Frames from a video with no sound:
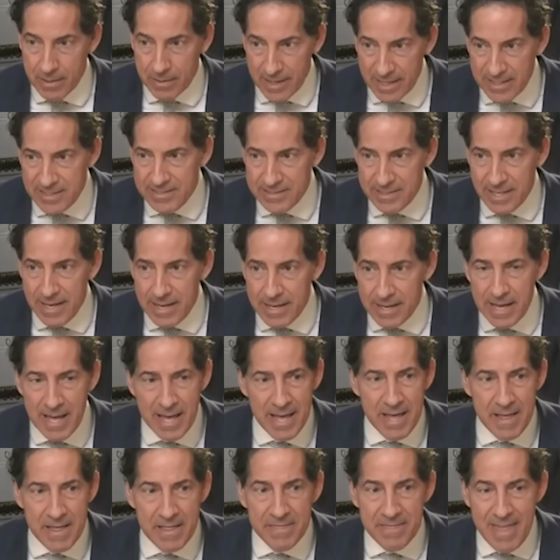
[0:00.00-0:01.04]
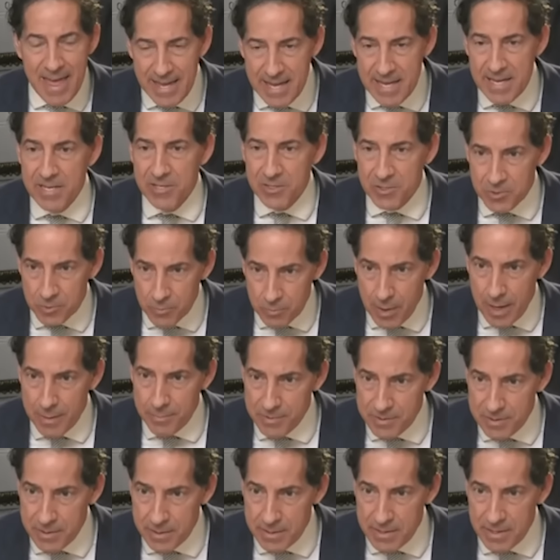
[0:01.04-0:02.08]
Let's say they
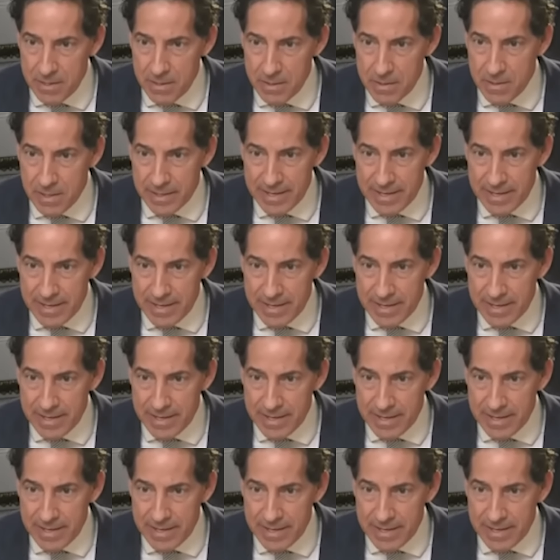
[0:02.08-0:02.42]
interrupted